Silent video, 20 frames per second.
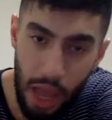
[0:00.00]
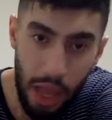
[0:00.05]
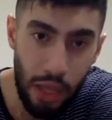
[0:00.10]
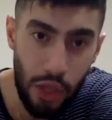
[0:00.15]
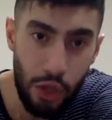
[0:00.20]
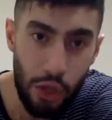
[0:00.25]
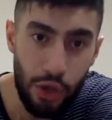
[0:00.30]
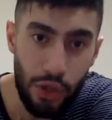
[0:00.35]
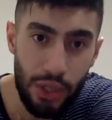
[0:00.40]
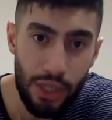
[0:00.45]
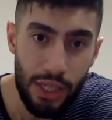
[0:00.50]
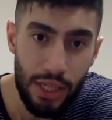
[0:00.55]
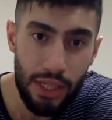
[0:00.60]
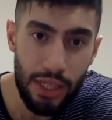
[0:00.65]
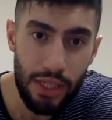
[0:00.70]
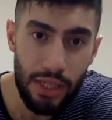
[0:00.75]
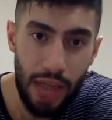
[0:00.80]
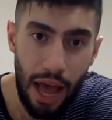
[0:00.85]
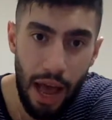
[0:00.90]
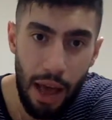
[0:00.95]
use
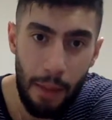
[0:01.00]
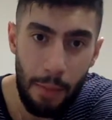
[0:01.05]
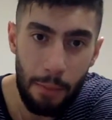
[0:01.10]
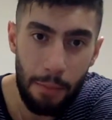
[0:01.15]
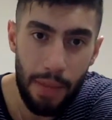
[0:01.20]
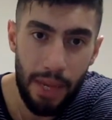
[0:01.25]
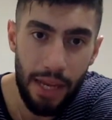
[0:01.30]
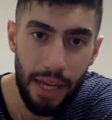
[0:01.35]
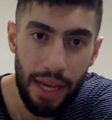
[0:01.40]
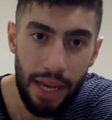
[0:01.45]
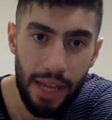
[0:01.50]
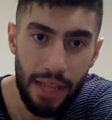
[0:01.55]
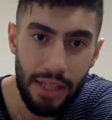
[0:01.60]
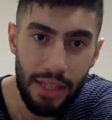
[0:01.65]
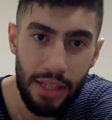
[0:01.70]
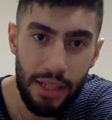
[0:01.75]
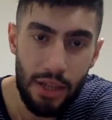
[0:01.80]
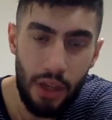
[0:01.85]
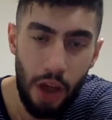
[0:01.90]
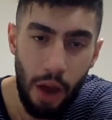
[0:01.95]
this meter at
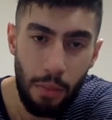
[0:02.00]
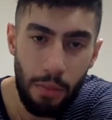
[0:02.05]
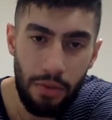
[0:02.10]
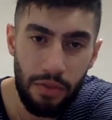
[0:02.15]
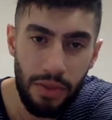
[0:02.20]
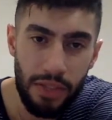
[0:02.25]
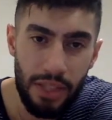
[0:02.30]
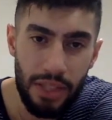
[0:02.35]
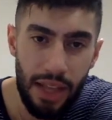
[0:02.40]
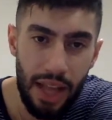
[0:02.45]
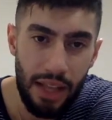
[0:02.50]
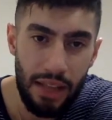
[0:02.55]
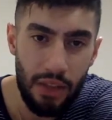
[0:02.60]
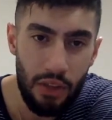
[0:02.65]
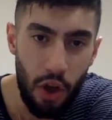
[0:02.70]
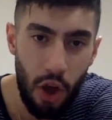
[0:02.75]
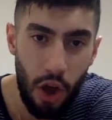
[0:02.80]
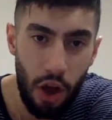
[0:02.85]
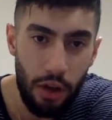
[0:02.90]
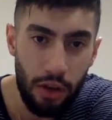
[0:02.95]
the top, if you see that
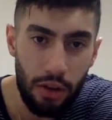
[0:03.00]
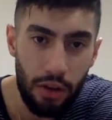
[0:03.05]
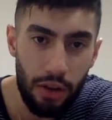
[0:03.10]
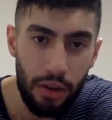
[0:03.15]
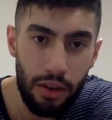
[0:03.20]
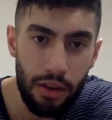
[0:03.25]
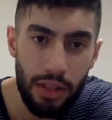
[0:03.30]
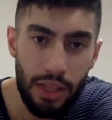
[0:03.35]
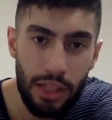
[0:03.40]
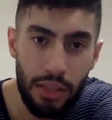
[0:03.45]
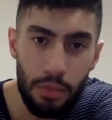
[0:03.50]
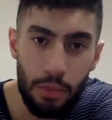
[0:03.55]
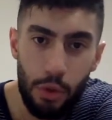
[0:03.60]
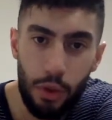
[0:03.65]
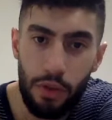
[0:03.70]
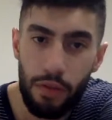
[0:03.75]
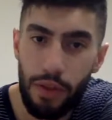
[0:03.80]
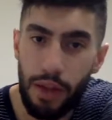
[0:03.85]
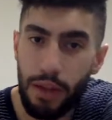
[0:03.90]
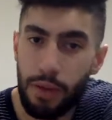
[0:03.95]
dot that's
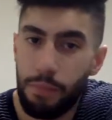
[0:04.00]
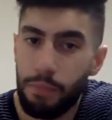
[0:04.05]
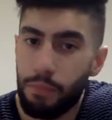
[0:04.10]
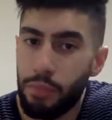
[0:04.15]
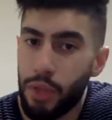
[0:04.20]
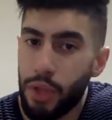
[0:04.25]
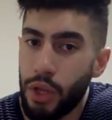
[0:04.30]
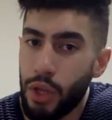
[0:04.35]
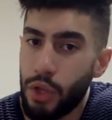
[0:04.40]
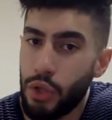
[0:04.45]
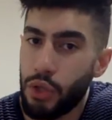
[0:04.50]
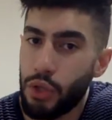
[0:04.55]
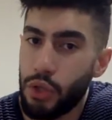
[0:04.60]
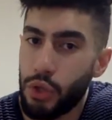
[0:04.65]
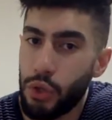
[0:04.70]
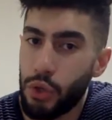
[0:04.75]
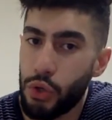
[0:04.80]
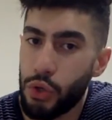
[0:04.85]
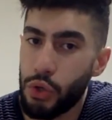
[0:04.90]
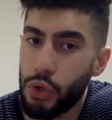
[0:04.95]
moving,
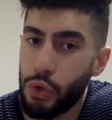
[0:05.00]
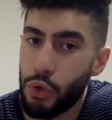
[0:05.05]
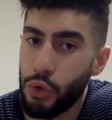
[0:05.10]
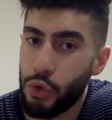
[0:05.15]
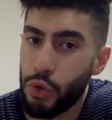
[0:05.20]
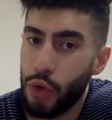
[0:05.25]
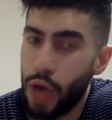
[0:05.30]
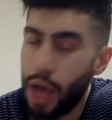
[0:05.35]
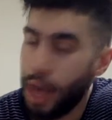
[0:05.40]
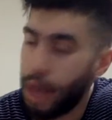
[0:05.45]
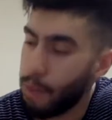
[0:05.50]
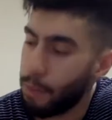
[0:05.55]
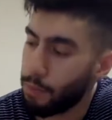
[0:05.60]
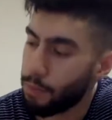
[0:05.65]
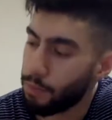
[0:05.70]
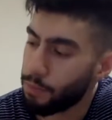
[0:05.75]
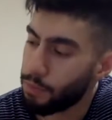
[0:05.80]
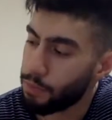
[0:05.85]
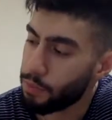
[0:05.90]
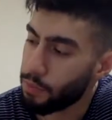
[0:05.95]
to
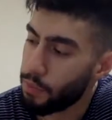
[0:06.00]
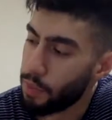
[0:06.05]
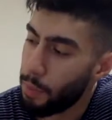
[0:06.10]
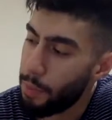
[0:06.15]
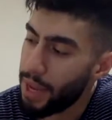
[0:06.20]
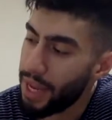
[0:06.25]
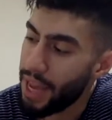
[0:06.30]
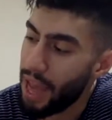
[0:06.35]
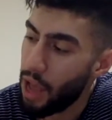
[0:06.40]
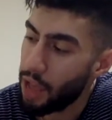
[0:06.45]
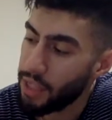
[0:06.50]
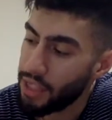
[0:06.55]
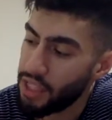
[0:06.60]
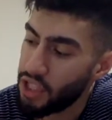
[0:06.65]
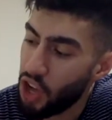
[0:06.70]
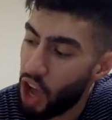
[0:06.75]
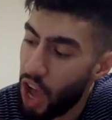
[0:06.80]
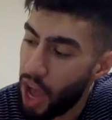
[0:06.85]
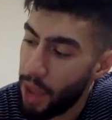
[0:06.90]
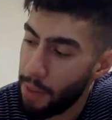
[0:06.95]
pick out the
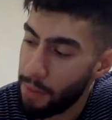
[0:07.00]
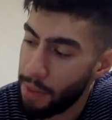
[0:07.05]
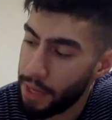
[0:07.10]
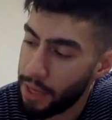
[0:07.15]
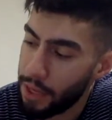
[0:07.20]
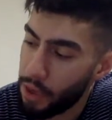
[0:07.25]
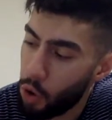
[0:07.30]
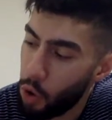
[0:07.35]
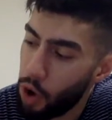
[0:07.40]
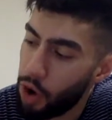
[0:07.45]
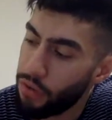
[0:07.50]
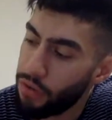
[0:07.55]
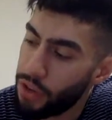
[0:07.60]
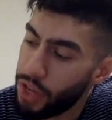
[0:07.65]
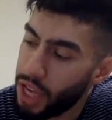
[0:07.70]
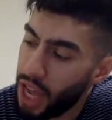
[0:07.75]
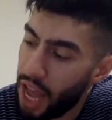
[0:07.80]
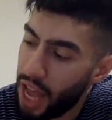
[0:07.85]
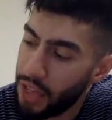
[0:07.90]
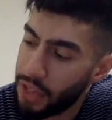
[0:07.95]
timing. Or if
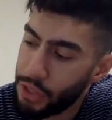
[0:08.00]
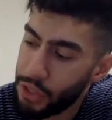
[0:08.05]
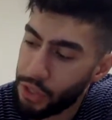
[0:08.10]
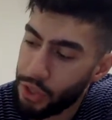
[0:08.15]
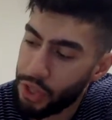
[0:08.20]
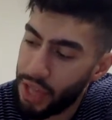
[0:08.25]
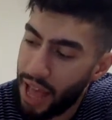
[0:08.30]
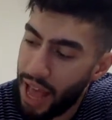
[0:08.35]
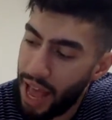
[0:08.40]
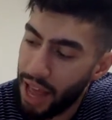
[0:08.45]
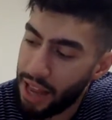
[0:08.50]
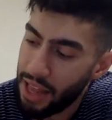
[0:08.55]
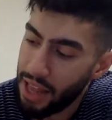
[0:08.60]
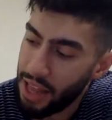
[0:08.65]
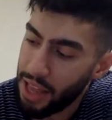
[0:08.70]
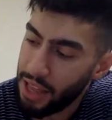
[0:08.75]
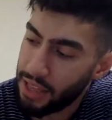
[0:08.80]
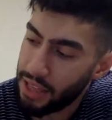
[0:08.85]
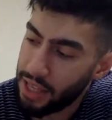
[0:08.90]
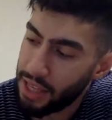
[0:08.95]
you can't do that,
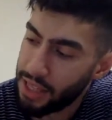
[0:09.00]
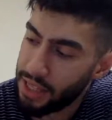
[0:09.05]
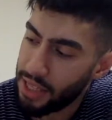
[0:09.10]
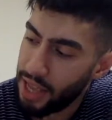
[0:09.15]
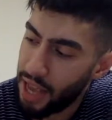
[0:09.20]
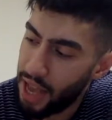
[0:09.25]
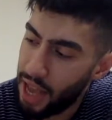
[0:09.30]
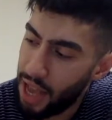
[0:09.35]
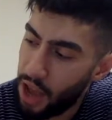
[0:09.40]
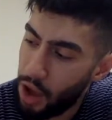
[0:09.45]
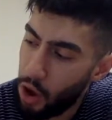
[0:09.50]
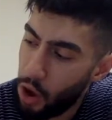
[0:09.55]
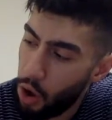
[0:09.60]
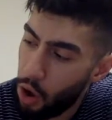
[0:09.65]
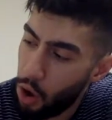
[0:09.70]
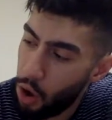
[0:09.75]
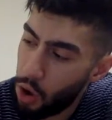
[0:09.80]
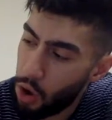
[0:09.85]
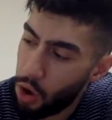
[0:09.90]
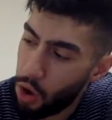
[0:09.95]
there's a
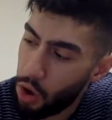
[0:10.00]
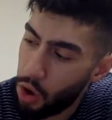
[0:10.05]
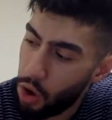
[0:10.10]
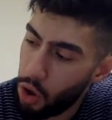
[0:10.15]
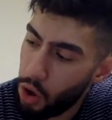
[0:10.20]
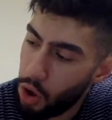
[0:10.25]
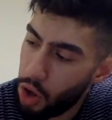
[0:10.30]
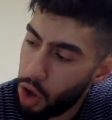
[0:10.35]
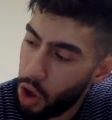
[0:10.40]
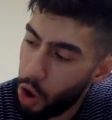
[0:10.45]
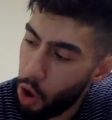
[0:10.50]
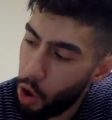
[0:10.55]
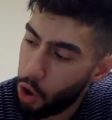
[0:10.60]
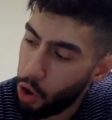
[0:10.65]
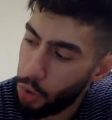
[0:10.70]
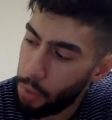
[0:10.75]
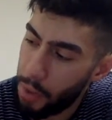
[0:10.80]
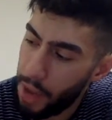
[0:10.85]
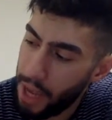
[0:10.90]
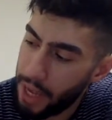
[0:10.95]

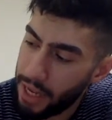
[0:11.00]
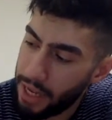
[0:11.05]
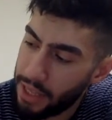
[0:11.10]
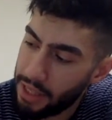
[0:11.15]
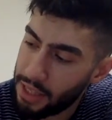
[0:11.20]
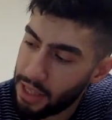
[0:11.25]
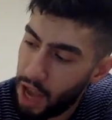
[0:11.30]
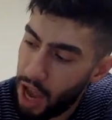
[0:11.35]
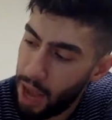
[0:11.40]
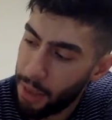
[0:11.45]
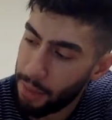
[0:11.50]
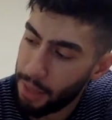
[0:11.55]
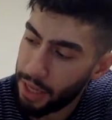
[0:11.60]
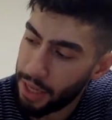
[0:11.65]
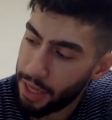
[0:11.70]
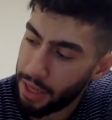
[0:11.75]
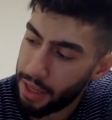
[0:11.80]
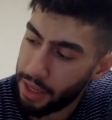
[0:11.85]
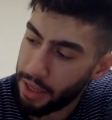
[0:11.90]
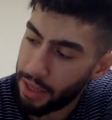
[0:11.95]
automated
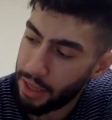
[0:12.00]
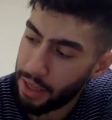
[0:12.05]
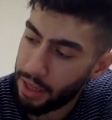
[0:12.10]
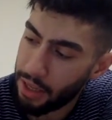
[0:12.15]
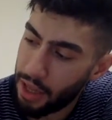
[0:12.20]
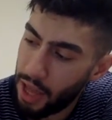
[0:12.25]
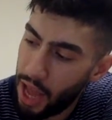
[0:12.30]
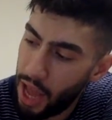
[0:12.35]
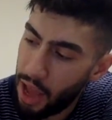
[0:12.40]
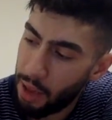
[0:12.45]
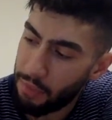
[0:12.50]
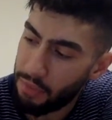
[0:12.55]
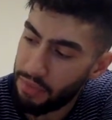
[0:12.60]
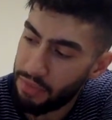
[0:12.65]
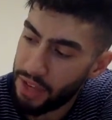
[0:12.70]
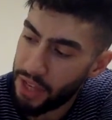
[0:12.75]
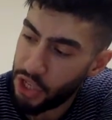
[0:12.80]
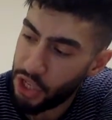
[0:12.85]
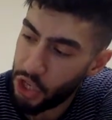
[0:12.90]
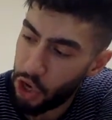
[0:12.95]
timing
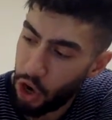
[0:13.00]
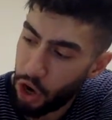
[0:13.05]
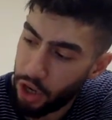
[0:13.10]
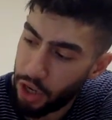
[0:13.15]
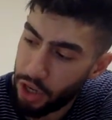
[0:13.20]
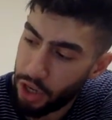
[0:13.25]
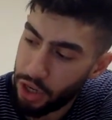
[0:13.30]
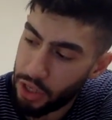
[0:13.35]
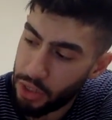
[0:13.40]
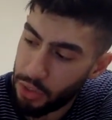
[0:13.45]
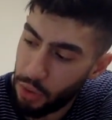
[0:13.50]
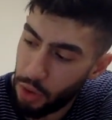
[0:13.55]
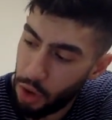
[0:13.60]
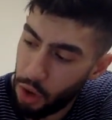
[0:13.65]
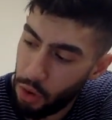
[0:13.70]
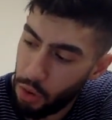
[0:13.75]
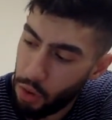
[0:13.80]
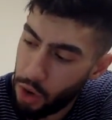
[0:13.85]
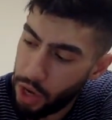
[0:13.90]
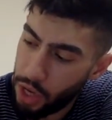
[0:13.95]
feature on there as well,
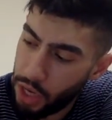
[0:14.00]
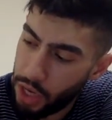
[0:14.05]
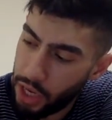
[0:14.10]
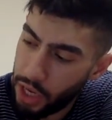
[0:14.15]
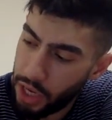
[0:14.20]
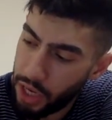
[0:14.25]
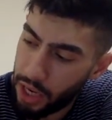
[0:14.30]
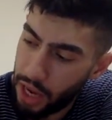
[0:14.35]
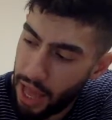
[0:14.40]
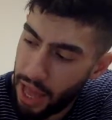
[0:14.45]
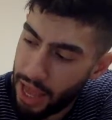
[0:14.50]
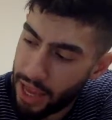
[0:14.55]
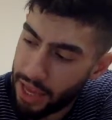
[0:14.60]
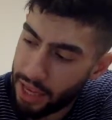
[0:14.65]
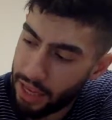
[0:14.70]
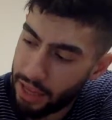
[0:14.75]
where you can like